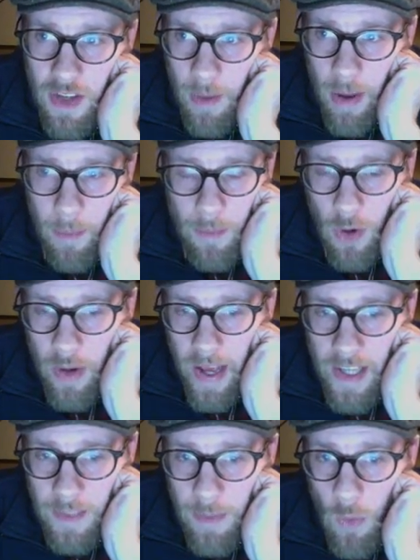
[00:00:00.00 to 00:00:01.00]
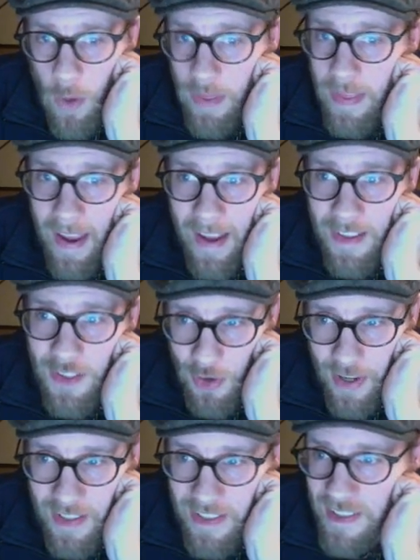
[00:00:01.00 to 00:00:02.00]
Come up. Don't ask me what the answer
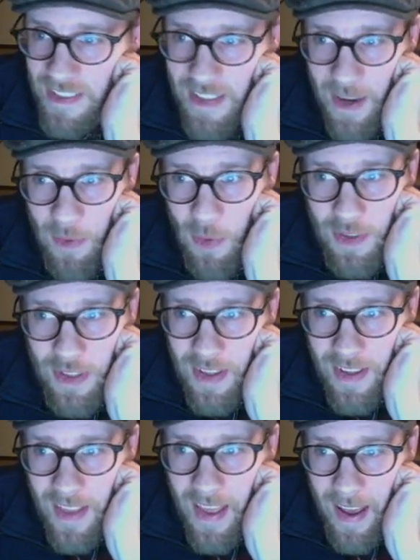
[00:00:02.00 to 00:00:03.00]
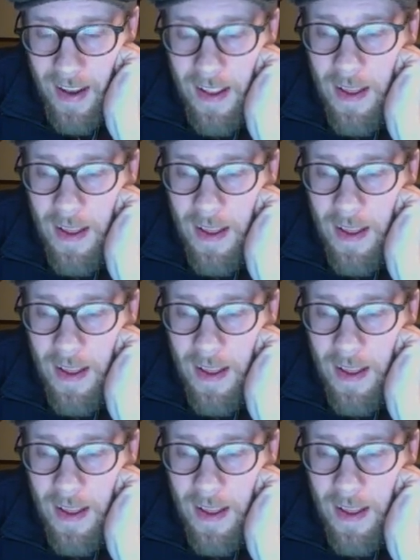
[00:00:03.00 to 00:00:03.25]
is because I won't tell you that,